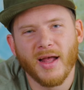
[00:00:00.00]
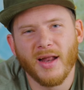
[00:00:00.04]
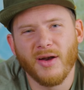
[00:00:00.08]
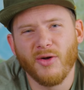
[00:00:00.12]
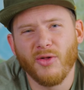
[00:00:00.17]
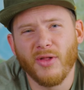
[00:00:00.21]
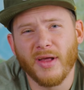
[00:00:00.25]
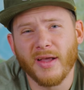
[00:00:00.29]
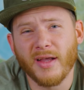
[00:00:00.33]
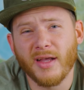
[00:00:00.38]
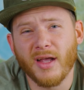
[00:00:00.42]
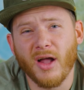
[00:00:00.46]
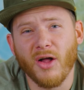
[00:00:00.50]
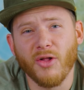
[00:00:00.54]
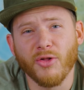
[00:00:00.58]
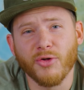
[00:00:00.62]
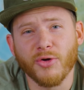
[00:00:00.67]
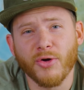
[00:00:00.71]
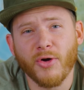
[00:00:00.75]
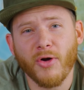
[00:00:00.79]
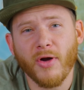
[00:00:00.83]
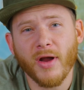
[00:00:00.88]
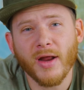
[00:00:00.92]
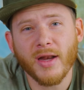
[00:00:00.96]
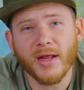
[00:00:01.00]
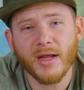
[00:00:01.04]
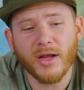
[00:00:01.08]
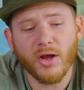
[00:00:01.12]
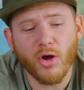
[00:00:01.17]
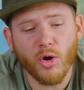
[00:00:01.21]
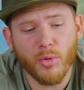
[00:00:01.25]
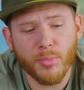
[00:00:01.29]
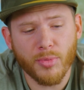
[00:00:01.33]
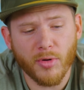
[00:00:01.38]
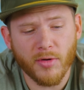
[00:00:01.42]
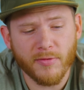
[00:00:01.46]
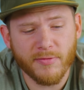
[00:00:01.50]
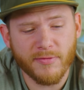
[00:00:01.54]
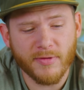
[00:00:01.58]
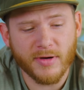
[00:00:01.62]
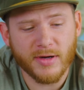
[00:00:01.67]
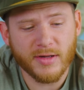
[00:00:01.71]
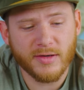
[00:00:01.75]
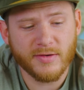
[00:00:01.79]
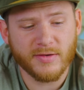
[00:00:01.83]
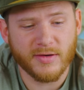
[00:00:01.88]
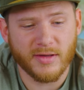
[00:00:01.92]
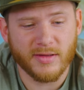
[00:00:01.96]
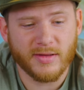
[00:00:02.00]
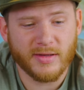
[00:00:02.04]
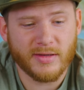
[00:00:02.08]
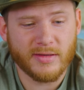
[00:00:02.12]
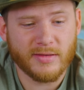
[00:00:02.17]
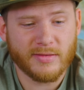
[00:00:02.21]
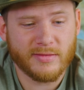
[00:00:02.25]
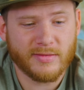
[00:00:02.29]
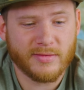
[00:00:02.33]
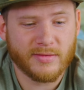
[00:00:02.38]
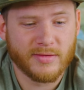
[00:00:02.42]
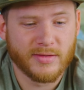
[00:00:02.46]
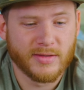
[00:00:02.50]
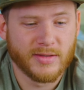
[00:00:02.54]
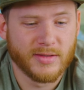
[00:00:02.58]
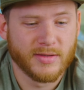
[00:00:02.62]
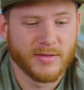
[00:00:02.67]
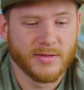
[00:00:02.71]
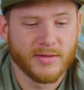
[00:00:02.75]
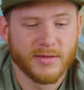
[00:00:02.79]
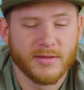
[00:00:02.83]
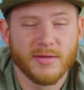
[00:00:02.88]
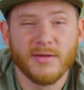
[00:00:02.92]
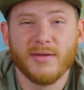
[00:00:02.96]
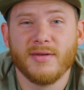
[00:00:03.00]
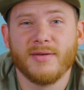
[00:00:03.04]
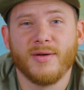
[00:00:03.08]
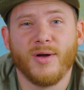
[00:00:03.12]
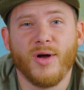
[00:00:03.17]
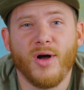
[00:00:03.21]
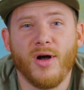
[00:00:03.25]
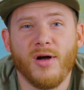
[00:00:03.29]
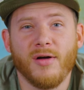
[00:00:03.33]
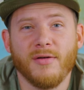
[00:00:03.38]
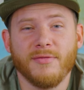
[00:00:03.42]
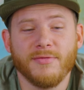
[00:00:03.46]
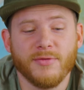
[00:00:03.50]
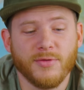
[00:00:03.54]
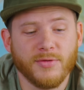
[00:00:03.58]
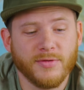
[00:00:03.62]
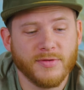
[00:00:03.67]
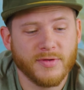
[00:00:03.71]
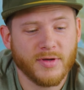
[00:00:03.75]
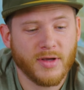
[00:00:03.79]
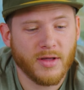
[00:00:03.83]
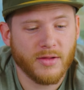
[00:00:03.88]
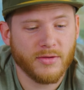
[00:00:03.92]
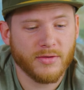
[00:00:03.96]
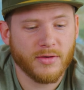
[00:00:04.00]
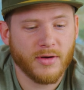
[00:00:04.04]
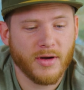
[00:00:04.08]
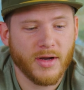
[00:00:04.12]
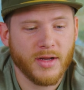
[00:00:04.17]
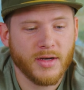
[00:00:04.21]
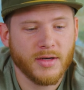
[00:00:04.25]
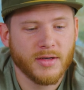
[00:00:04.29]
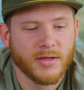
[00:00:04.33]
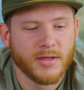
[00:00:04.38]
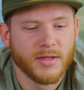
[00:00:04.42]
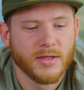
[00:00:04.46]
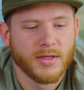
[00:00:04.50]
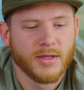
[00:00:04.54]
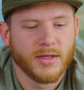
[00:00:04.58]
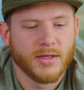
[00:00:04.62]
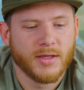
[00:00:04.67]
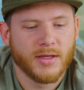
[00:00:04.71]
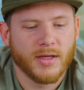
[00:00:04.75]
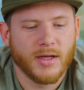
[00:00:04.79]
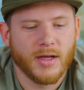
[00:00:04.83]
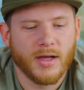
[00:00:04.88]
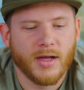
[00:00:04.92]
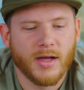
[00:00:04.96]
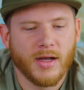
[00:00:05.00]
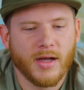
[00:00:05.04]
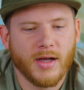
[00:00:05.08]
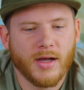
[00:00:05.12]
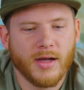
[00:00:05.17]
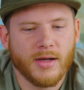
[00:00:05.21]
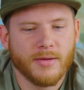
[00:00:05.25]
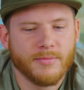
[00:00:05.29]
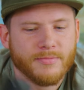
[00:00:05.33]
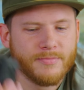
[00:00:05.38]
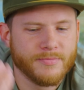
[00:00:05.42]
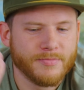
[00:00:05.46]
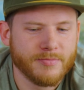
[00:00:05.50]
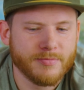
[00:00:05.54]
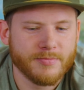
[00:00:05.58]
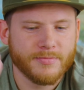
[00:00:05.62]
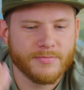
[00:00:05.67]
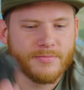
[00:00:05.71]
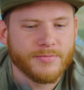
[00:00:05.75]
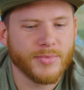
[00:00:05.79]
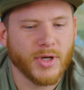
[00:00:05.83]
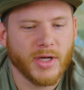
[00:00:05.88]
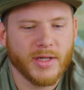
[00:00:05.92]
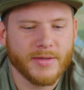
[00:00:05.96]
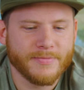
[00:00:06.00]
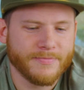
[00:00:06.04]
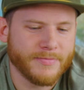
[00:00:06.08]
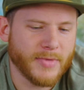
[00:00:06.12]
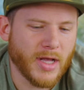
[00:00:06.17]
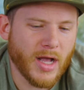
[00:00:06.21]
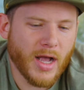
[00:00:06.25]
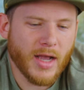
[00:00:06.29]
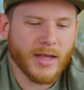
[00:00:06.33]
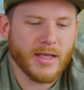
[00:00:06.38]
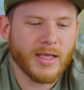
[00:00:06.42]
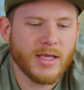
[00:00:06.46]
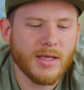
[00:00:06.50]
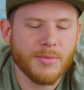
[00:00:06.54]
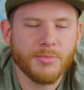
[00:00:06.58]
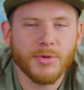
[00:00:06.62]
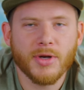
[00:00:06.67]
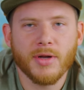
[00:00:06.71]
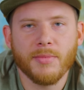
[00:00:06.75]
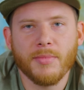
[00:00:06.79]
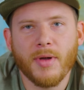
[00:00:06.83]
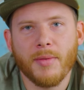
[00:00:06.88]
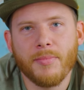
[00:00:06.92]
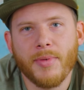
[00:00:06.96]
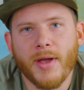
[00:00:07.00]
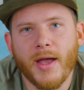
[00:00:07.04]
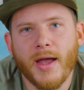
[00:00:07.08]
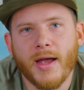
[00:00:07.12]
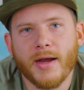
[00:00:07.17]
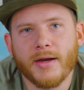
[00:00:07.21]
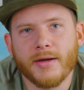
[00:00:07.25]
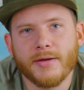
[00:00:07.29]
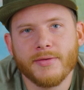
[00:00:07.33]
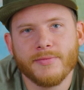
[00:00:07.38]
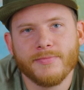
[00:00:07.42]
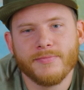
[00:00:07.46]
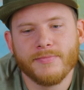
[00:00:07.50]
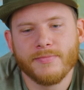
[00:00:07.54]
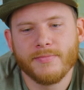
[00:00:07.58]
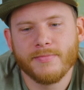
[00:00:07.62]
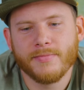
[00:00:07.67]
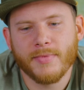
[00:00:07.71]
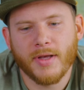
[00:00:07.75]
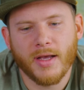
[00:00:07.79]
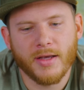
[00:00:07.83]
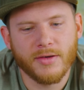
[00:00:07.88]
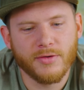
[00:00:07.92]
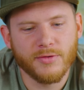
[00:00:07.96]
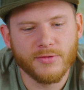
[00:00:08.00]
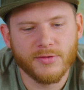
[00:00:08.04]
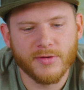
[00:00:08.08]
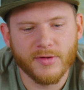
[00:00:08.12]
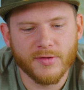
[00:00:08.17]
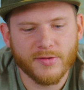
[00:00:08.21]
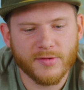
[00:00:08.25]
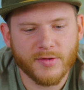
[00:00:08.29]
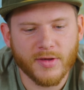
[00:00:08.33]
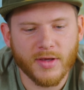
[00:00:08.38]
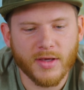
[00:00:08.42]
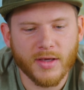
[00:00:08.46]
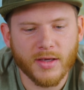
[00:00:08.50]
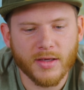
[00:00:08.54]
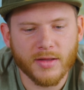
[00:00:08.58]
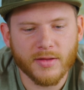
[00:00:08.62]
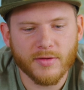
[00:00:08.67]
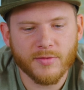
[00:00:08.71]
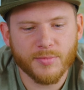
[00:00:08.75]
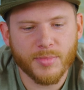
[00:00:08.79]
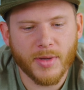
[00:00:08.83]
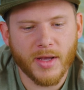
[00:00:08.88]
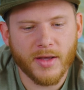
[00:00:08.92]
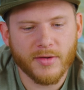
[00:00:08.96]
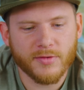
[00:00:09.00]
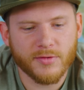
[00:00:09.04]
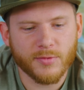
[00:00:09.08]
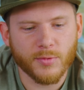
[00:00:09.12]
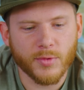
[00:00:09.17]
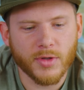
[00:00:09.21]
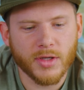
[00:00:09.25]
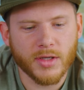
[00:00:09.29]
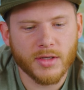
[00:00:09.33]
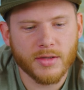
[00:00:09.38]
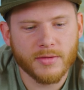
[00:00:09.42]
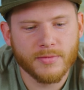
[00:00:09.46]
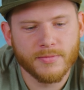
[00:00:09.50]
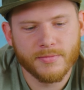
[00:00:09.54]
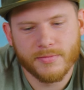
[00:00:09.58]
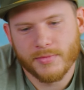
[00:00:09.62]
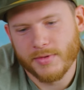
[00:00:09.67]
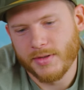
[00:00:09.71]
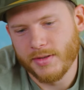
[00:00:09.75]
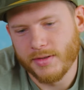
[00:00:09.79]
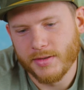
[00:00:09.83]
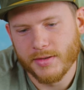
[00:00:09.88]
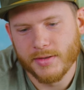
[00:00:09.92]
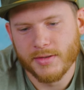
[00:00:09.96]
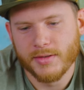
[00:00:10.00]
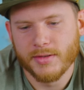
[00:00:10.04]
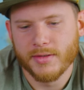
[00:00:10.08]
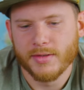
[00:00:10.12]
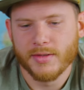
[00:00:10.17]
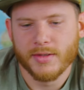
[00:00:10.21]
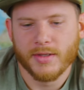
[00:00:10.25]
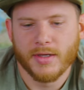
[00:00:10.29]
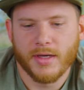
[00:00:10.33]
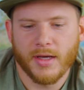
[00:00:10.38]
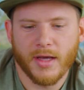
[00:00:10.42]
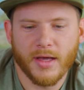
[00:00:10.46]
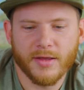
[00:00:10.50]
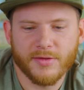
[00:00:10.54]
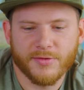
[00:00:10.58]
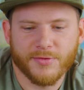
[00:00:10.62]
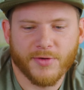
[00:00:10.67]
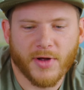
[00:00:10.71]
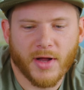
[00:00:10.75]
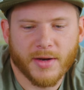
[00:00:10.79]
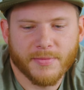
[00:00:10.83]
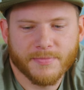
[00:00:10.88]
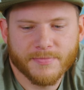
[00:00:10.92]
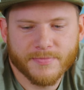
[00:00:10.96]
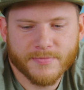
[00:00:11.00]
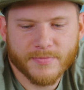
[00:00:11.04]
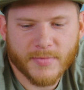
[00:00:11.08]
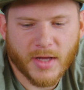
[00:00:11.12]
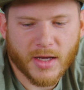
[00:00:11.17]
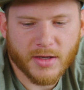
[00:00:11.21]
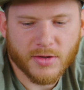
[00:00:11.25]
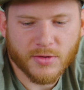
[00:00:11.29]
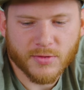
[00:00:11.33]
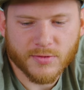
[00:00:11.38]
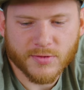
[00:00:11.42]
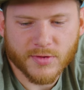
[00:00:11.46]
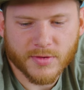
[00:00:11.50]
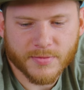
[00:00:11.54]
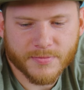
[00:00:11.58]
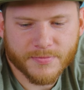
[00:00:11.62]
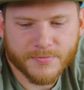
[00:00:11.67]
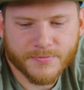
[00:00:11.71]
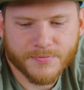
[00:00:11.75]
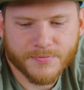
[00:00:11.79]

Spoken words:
I don't like color grading GoPro footage. I think it's awful to color grade. But I keep it in my pack. I used it skiing this past week. It's fine, I use it.